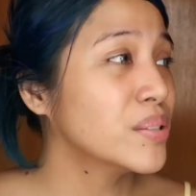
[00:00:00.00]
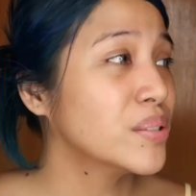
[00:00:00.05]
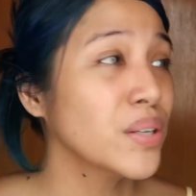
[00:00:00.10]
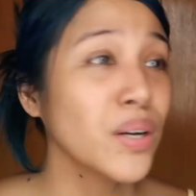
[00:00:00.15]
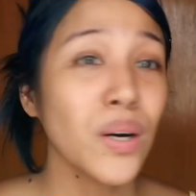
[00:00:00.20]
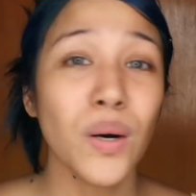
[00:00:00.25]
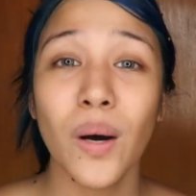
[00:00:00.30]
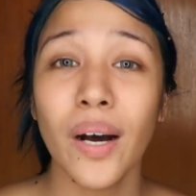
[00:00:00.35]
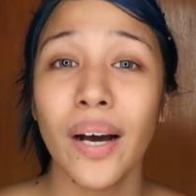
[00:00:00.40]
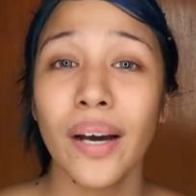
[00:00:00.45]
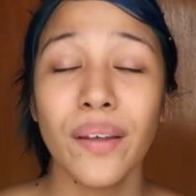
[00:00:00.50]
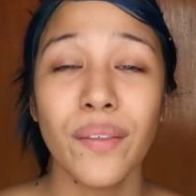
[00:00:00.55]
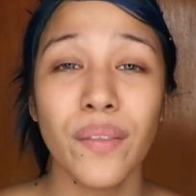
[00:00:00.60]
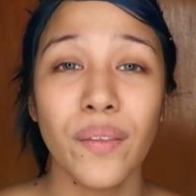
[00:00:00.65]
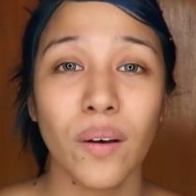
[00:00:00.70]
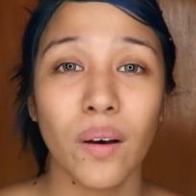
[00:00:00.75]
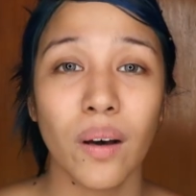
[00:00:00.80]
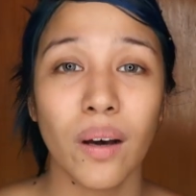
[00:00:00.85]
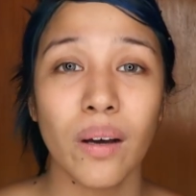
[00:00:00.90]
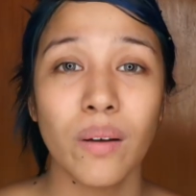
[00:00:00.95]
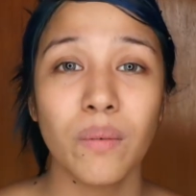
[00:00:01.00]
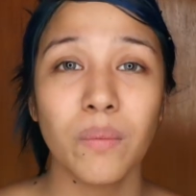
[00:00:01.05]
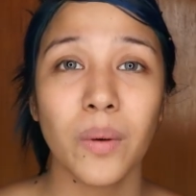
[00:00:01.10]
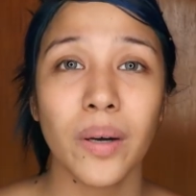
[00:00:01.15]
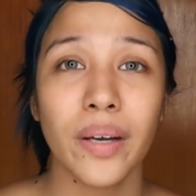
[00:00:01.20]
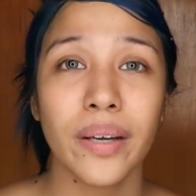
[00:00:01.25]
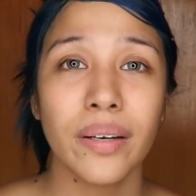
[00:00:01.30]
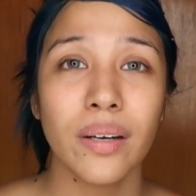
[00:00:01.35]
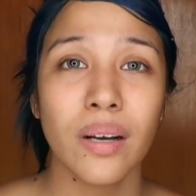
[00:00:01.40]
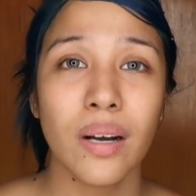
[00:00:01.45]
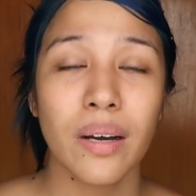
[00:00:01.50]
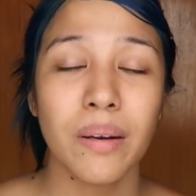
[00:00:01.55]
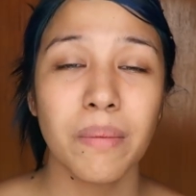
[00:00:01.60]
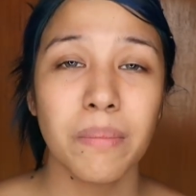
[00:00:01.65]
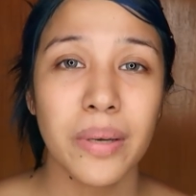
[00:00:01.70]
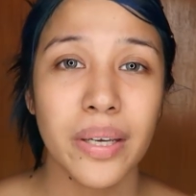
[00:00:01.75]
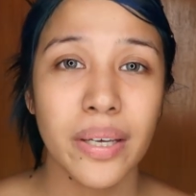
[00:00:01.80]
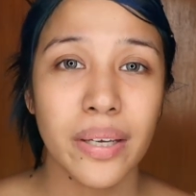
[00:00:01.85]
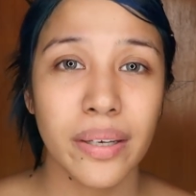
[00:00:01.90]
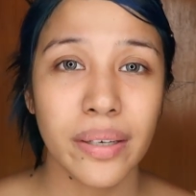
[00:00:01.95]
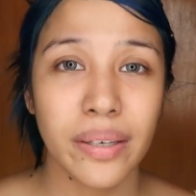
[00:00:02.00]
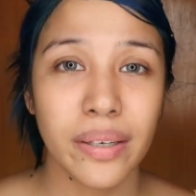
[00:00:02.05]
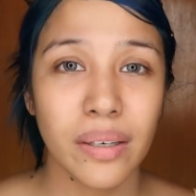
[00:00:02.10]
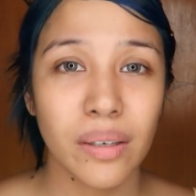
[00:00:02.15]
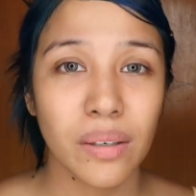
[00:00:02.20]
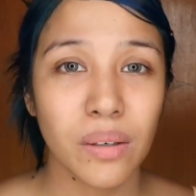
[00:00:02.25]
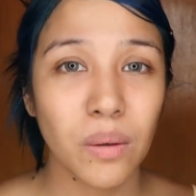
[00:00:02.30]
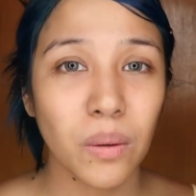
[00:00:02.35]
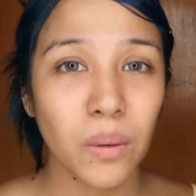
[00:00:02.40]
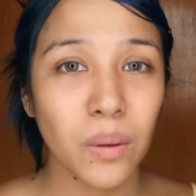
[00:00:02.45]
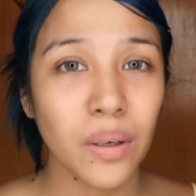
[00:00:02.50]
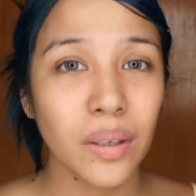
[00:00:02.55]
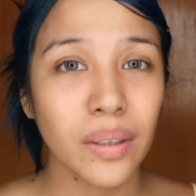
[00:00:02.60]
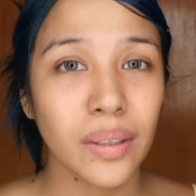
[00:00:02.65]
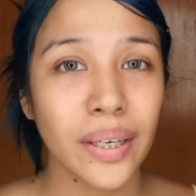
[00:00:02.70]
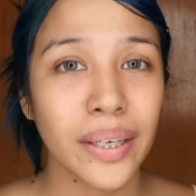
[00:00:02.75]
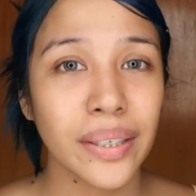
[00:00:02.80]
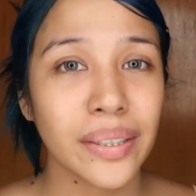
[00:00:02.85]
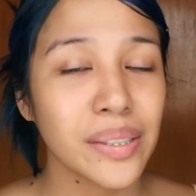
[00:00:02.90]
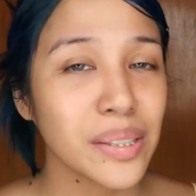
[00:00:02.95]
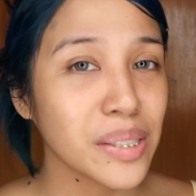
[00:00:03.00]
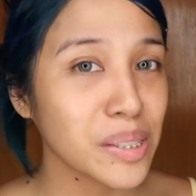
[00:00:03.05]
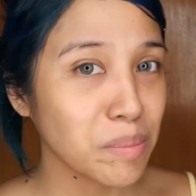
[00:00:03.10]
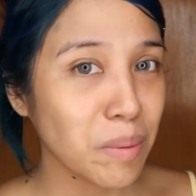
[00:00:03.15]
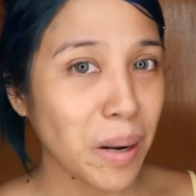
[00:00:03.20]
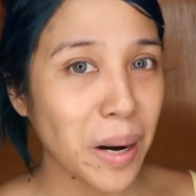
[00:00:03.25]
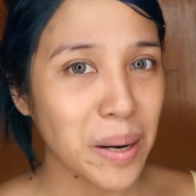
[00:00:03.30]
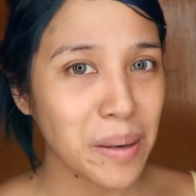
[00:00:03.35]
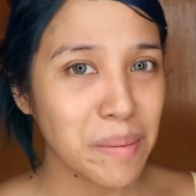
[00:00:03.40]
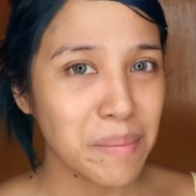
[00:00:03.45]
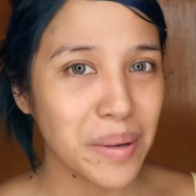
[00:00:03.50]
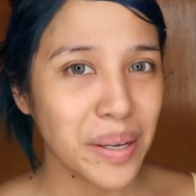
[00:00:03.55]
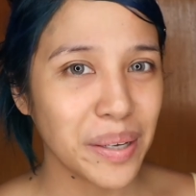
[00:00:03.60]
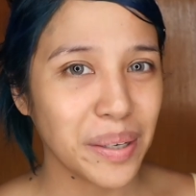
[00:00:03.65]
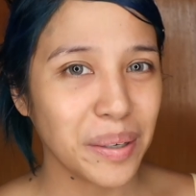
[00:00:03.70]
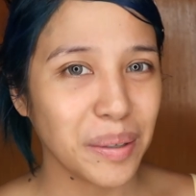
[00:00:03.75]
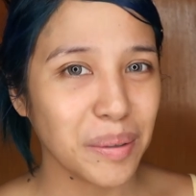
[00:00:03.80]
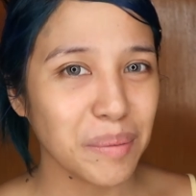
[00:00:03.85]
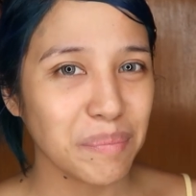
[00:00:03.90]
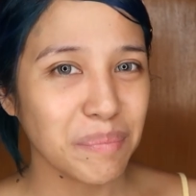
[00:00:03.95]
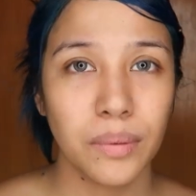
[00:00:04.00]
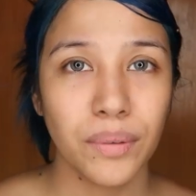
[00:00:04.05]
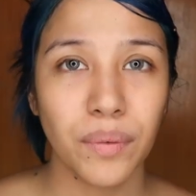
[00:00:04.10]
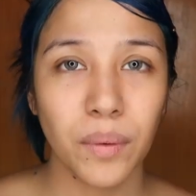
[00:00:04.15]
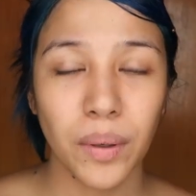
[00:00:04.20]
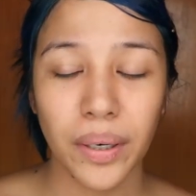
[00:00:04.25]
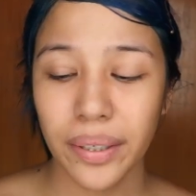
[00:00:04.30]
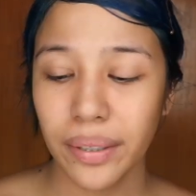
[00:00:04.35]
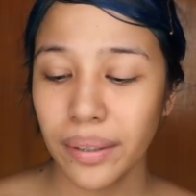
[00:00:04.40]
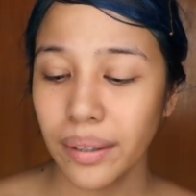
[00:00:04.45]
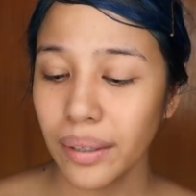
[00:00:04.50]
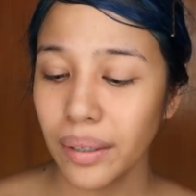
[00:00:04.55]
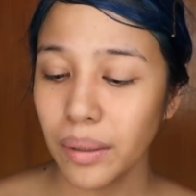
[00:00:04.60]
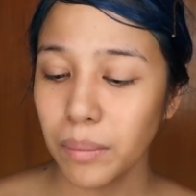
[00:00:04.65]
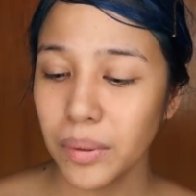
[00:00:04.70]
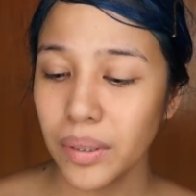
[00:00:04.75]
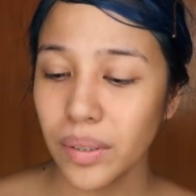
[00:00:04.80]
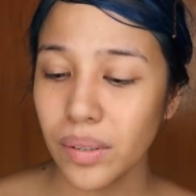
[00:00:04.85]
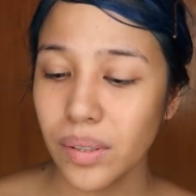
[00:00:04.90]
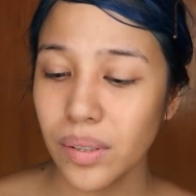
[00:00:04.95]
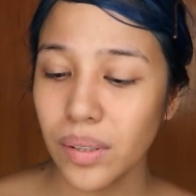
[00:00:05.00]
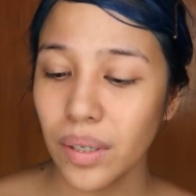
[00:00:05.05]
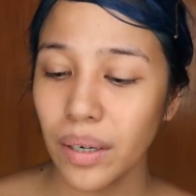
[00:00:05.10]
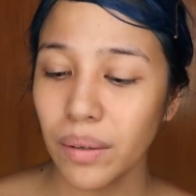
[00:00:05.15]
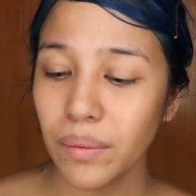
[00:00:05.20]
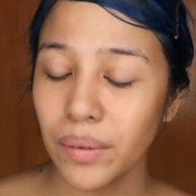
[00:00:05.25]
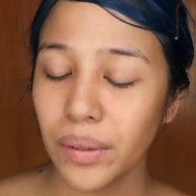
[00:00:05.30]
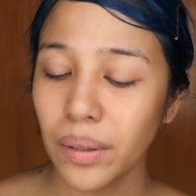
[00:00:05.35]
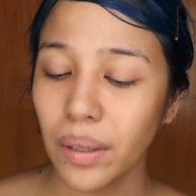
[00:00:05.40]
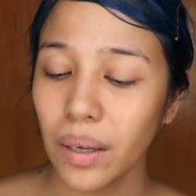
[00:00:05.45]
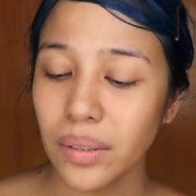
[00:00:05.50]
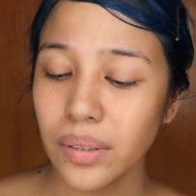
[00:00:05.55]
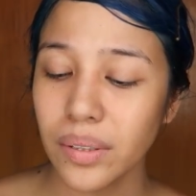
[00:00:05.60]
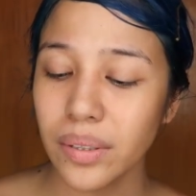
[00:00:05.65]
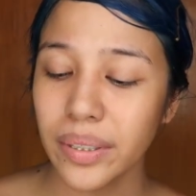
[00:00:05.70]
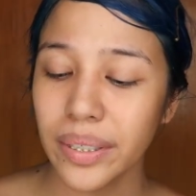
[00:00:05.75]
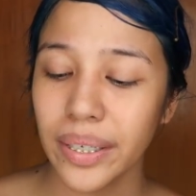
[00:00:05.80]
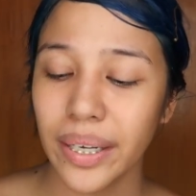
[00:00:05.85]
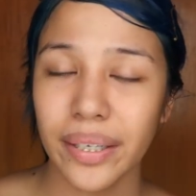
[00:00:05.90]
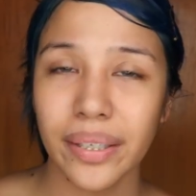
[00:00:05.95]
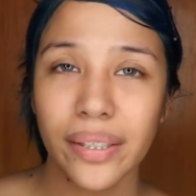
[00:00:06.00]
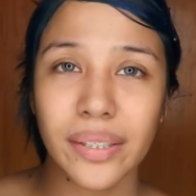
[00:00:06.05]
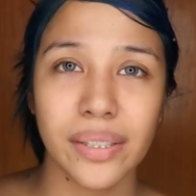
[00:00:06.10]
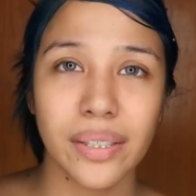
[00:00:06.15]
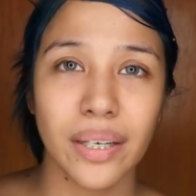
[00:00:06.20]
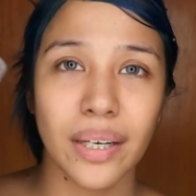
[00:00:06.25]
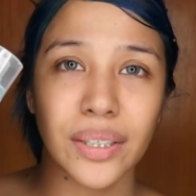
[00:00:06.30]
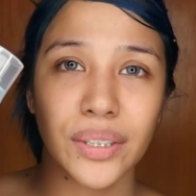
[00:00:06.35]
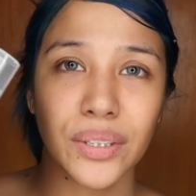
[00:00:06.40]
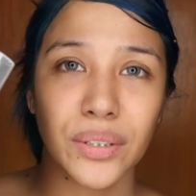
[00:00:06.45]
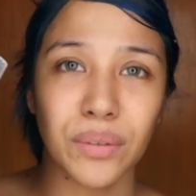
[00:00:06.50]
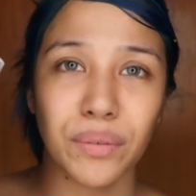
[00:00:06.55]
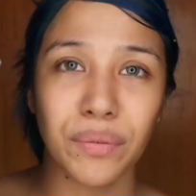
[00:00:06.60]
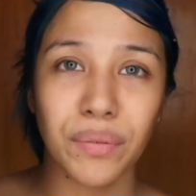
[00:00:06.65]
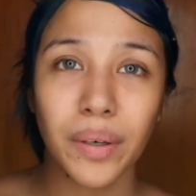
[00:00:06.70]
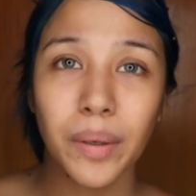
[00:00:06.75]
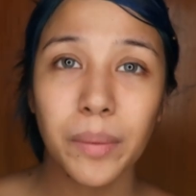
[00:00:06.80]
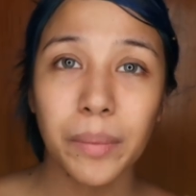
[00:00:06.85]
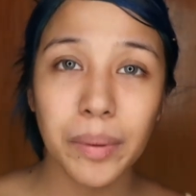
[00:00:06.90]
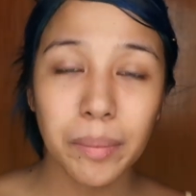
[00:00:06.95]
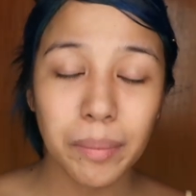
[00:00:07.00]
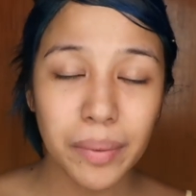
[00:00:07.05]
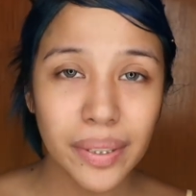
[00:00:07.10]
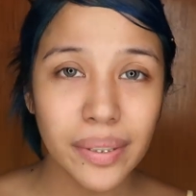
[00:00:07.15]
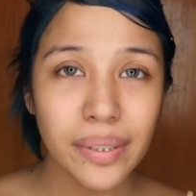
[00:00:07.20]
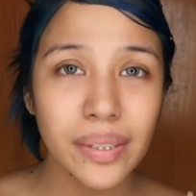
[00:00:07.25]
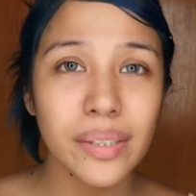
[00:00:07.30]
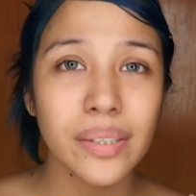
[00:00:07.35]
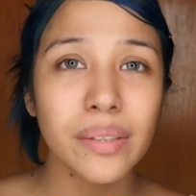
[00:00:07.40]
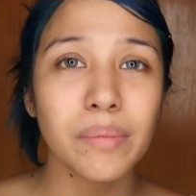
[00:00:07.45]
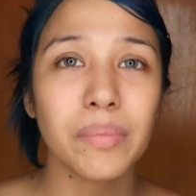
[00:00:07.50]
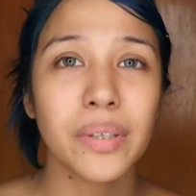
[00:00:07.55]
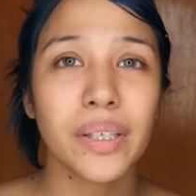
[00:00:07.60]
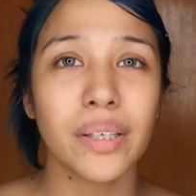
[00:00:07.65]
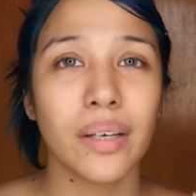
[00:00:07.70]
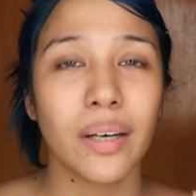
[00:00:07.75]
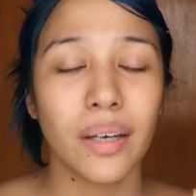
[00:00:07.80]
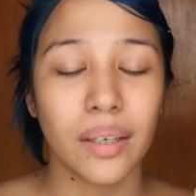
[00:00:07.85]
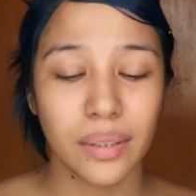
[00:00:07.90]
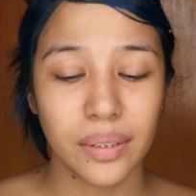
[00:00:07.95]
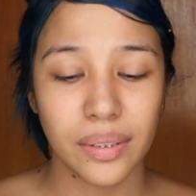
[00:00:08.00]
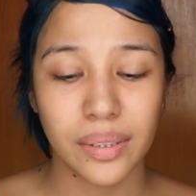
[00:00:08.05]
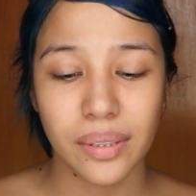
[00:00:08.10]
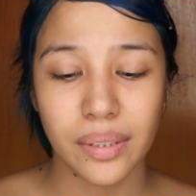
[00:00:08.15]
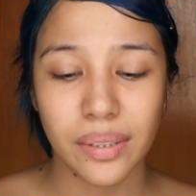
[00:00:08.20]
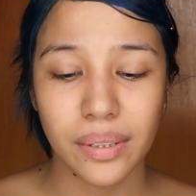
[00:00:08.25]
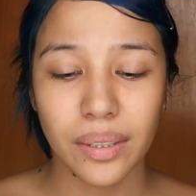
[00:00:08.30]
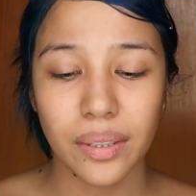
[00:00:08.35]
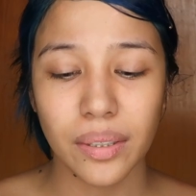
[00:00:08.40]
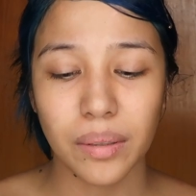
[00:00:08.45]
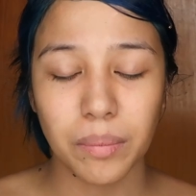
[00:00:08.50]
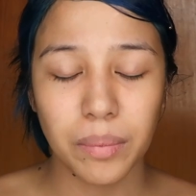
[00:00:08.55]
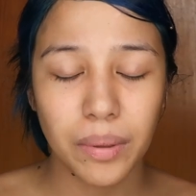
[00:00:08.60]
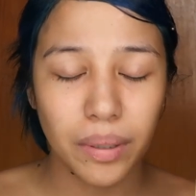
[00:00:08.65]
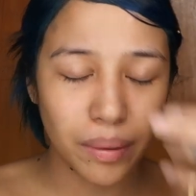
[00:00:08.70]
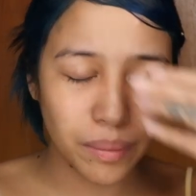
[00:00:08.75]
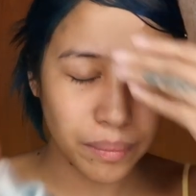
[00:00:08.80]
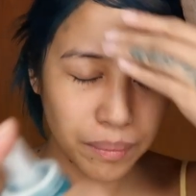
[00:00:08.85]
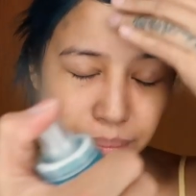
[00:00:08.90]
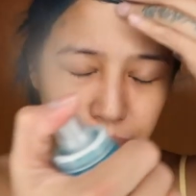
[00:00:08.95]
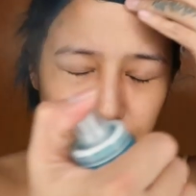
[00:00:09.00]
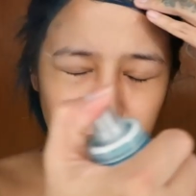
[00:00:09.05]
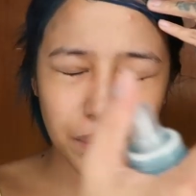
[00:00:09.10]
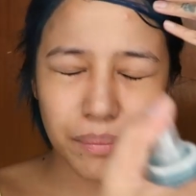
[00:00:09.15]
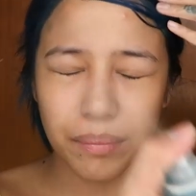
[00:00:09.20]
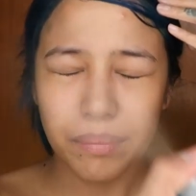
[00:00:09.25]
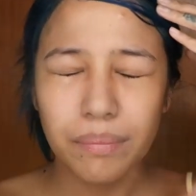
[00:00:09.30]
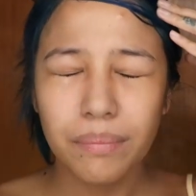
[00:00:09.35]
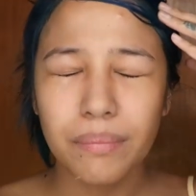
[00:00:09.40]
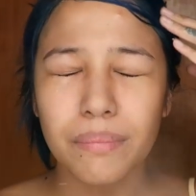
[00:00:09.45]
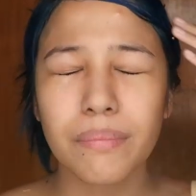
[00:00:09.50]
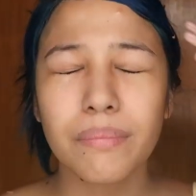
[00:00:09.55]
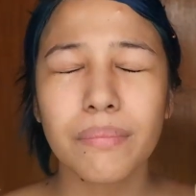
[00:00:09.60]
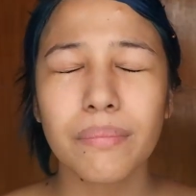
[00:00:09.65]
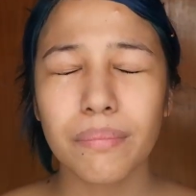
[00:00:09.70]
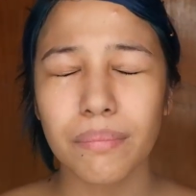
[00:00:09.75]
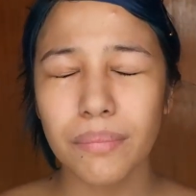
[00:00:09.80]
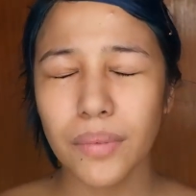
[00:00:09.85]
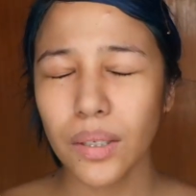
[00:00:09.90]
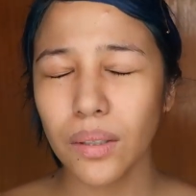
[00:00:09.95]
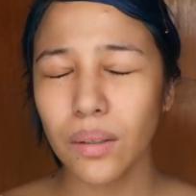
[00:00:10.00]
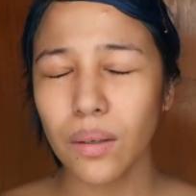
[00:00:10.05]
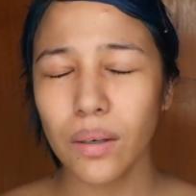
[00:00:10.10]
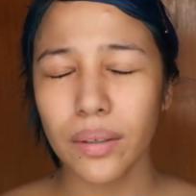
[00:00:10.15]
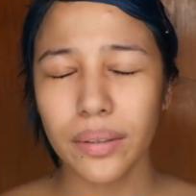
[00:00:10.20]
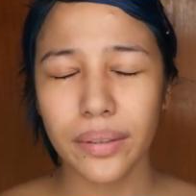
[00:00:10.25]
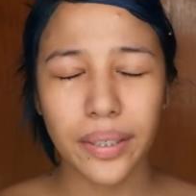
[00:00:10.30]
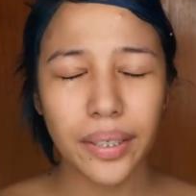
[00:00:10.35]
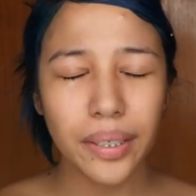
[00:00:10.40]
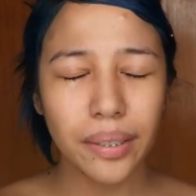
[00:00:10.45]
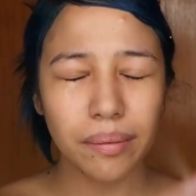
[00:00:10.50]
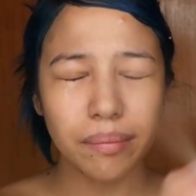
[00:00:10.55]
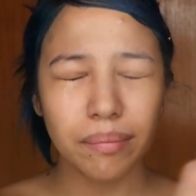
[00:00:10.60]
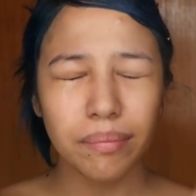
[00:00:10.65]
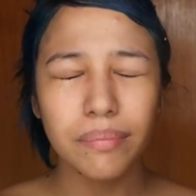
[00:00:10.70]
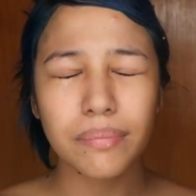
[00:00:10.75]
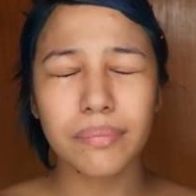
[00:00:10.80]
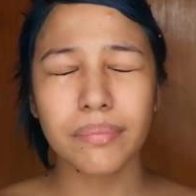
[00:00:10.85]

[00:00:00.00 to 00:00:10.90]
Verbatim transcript: So I thought, why not make a Coraline inspired makeup? Before anything, I'm gonna start with Luxe Organix Hydro Firming Mist because it's gonna be a long night.